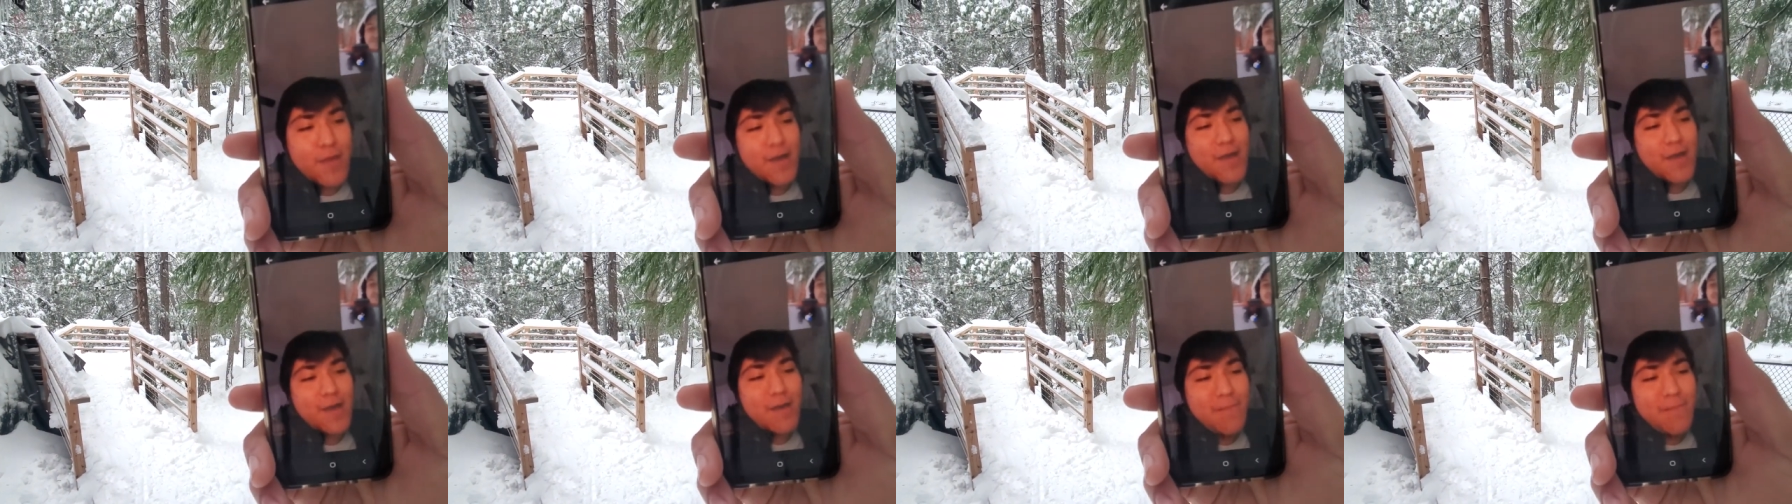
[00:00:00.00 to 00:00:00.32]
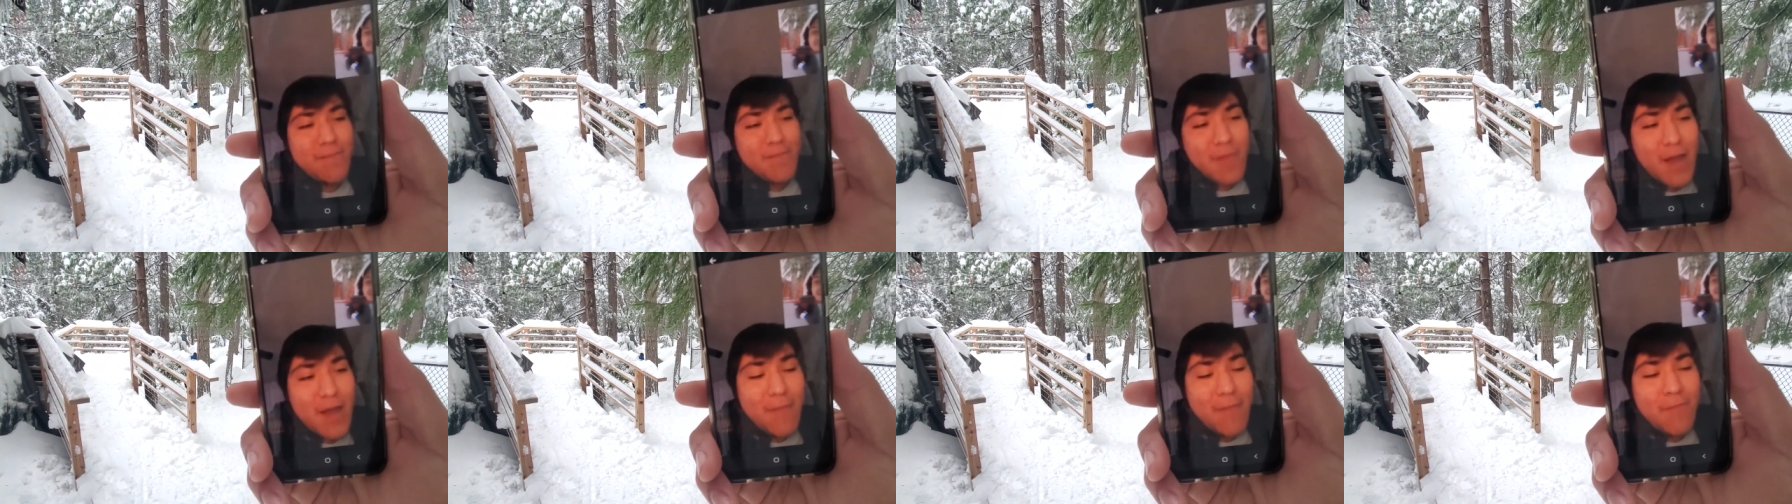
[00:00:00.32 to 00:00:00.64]

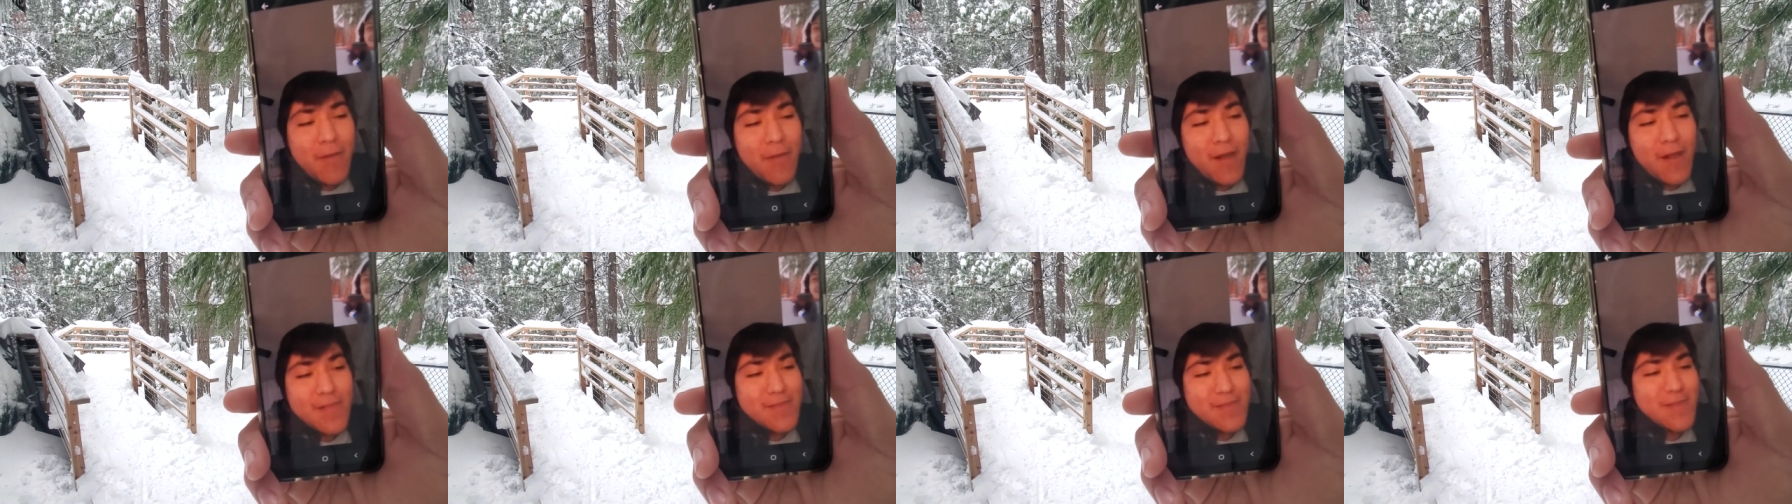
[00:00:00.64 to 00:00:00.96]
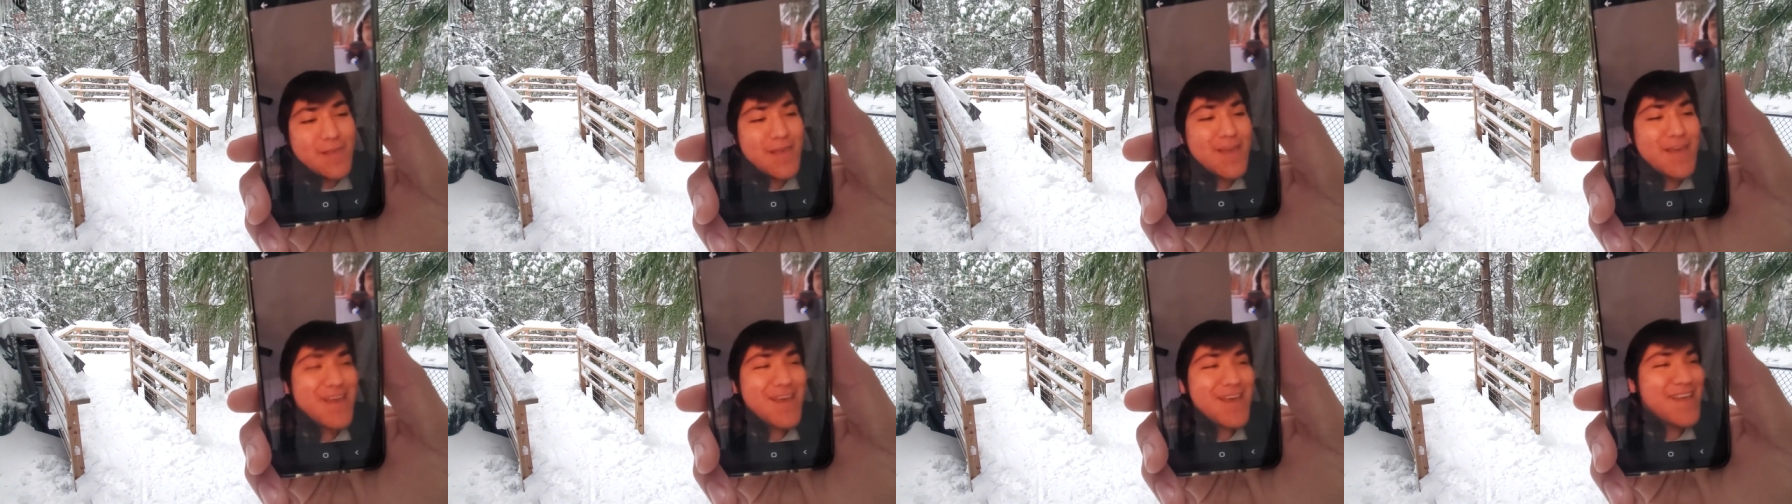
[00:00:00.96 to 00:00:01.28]
Um, I bought
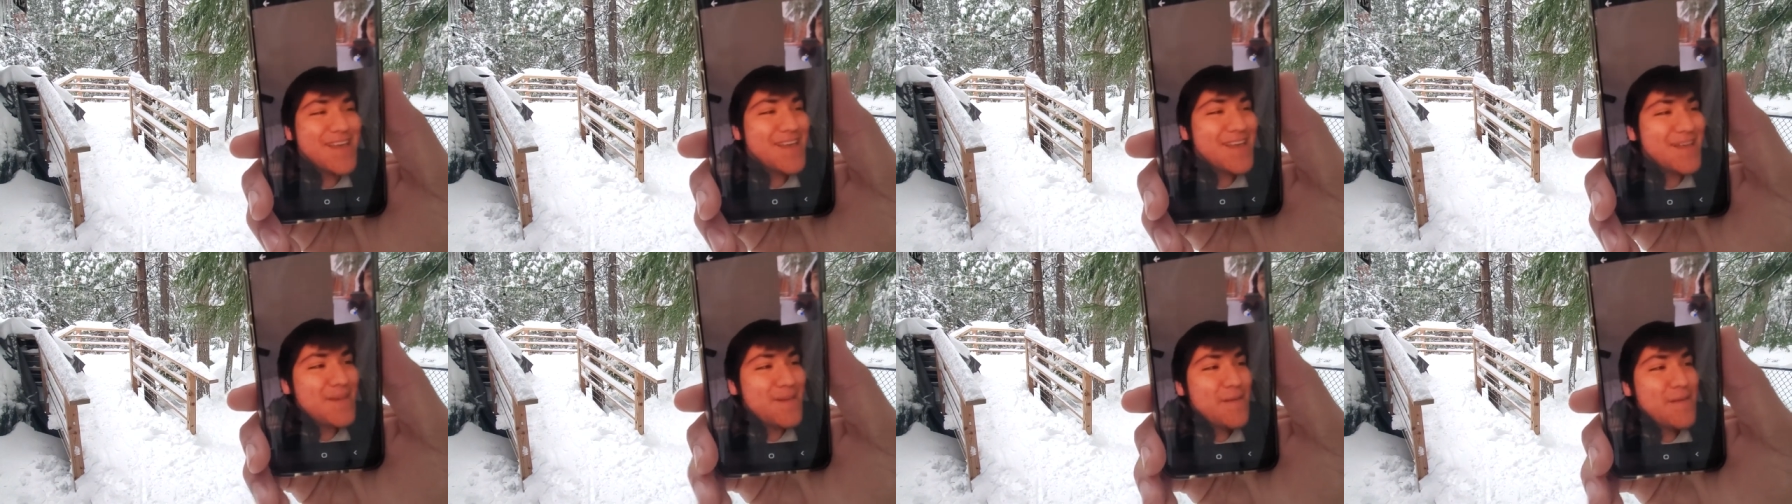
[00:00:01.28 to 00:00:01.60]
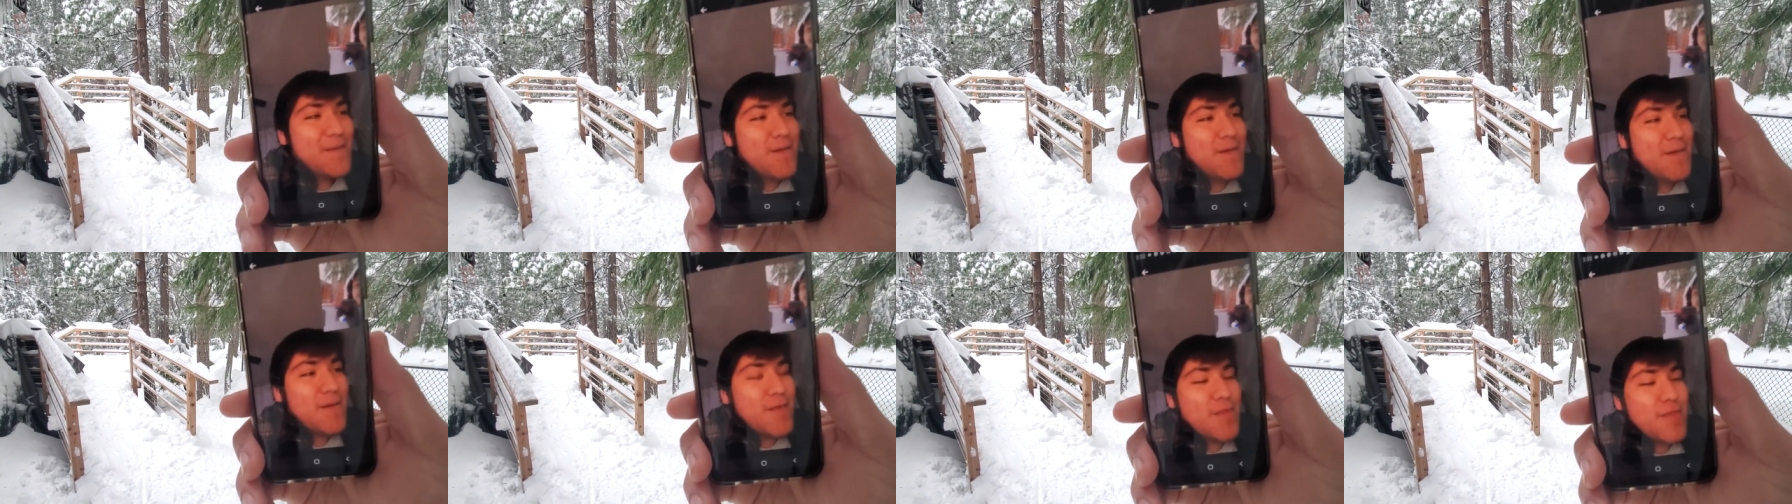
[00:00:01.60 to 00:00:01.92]
the,
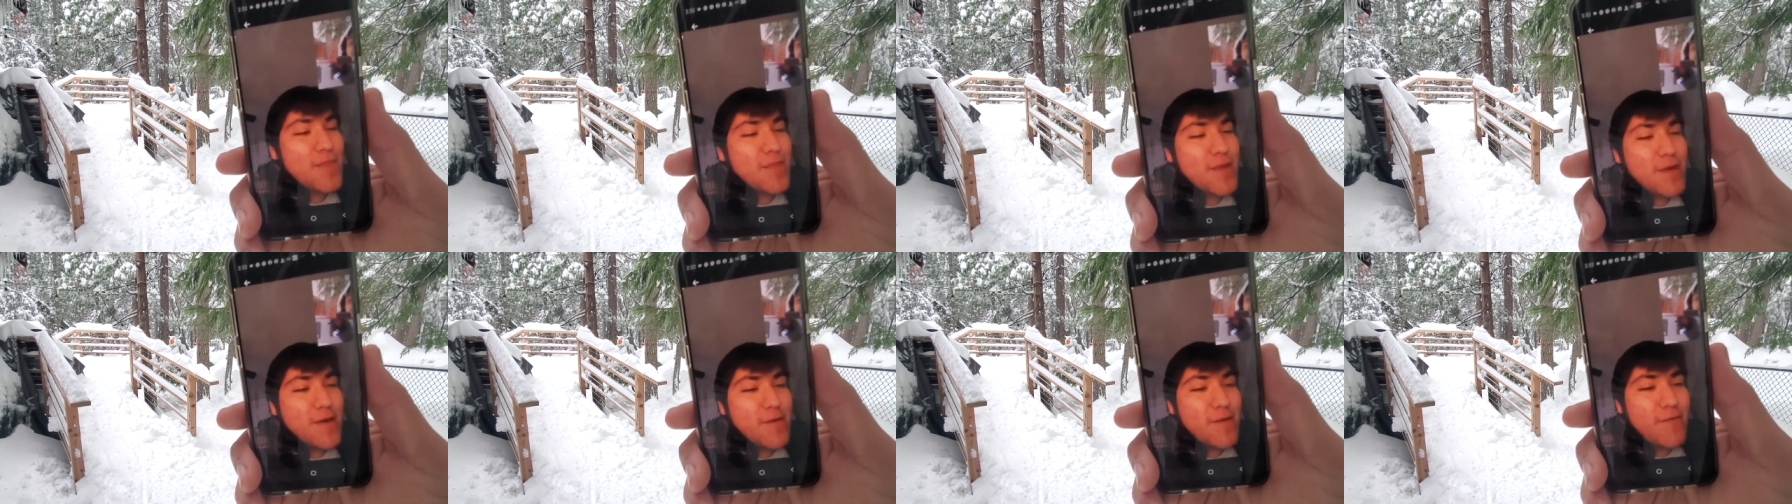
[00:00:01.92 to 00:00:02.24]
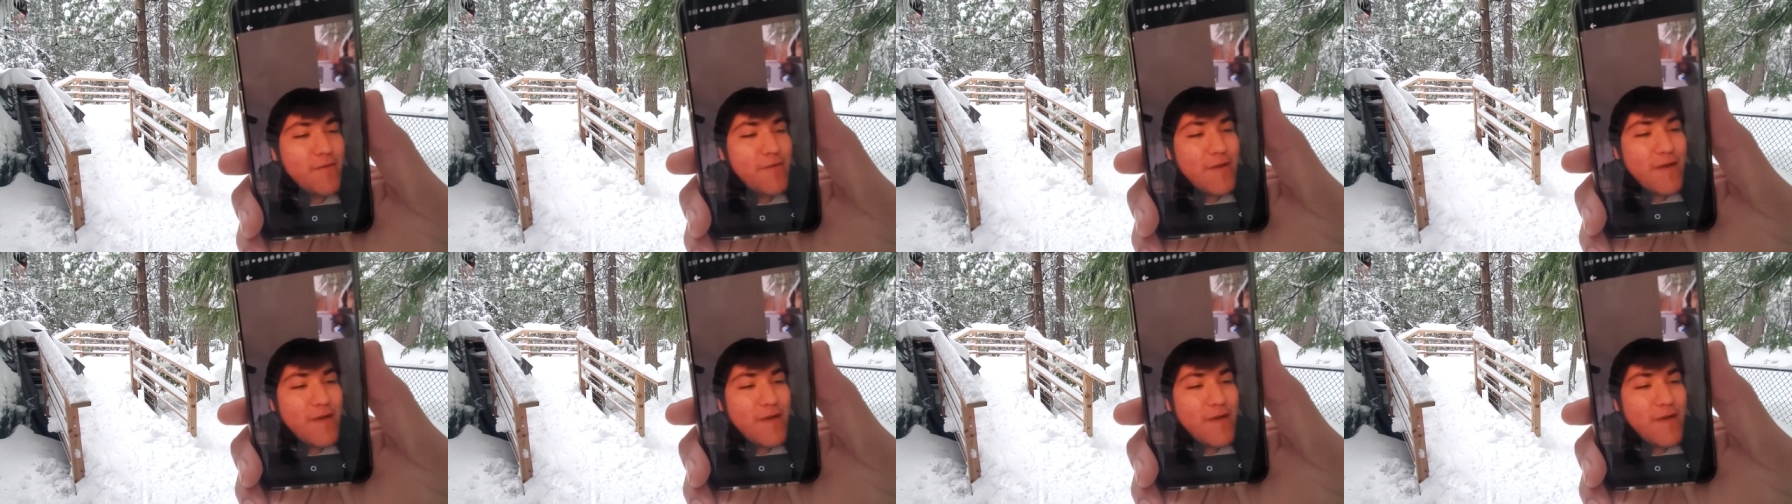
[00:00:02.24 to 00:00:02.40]
the